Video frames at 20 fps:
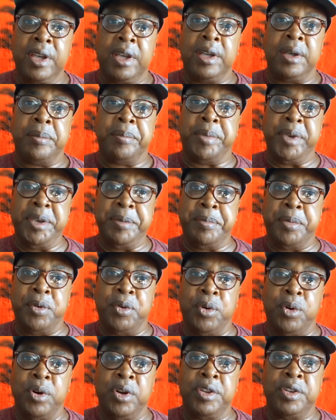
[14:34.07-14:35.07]
People,
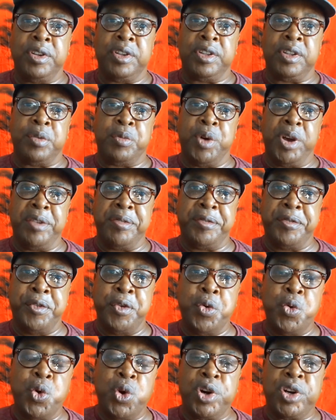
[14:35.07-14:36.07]
the way
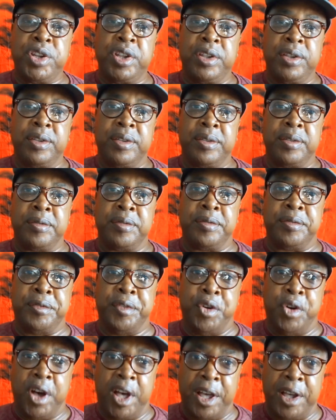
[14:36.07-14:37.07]
forward
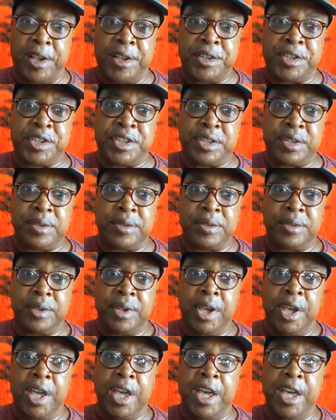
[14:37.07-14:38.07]
for us
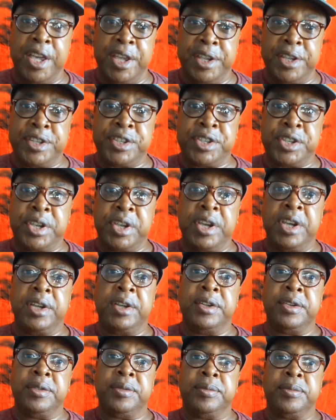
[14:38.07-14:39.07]
is
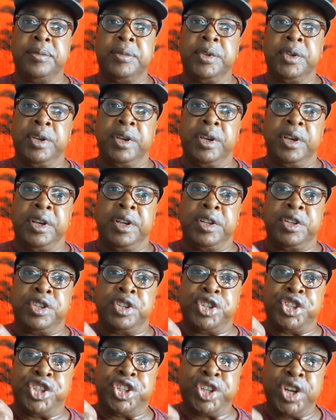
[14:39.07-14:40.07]
to
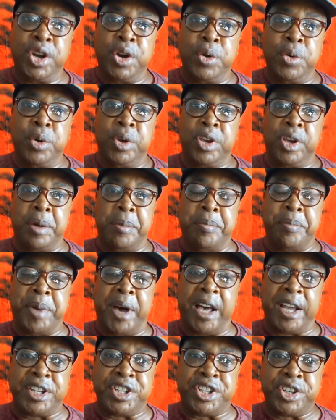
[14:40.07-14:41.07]
show
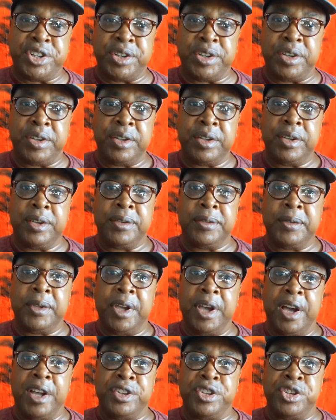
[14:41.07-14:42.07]
compassion
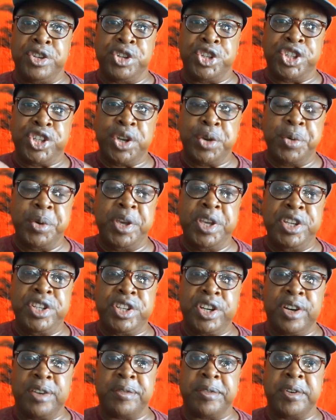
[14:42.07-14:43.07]
and to show each
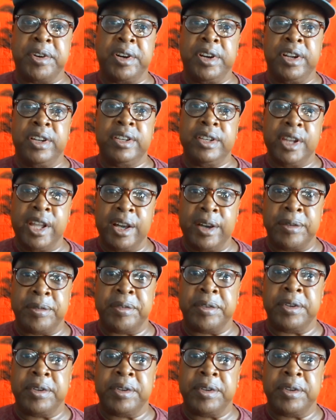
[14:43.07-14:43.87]
other love.